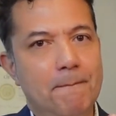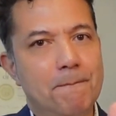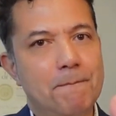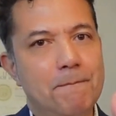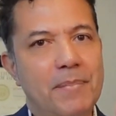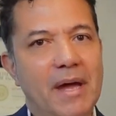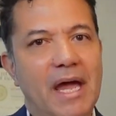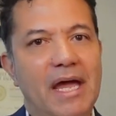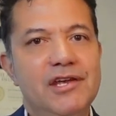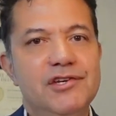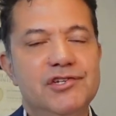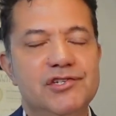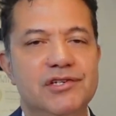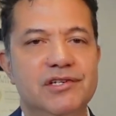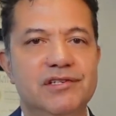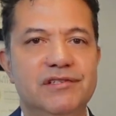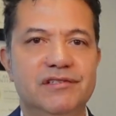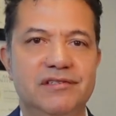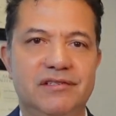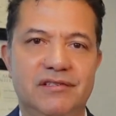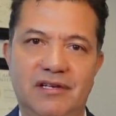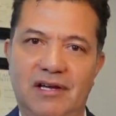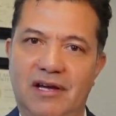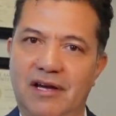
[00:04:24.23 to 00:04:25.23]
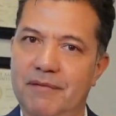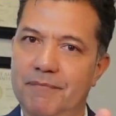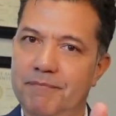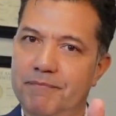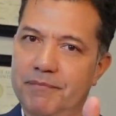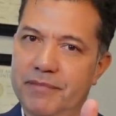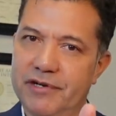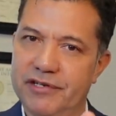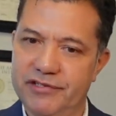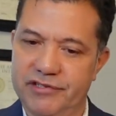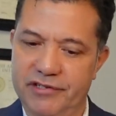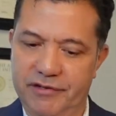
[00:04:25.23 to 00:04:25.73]
patience and
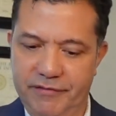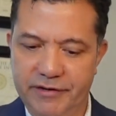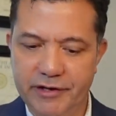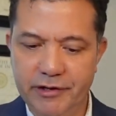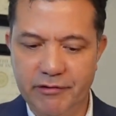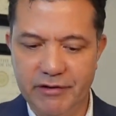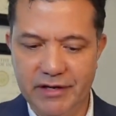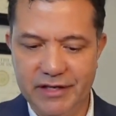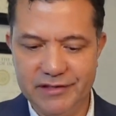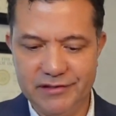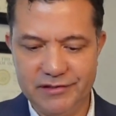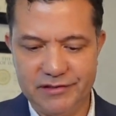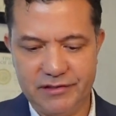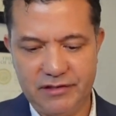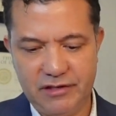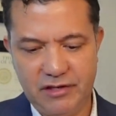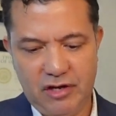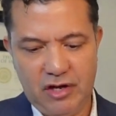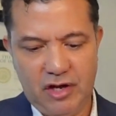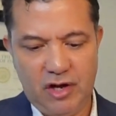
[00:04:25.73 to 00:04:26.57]
perseverance.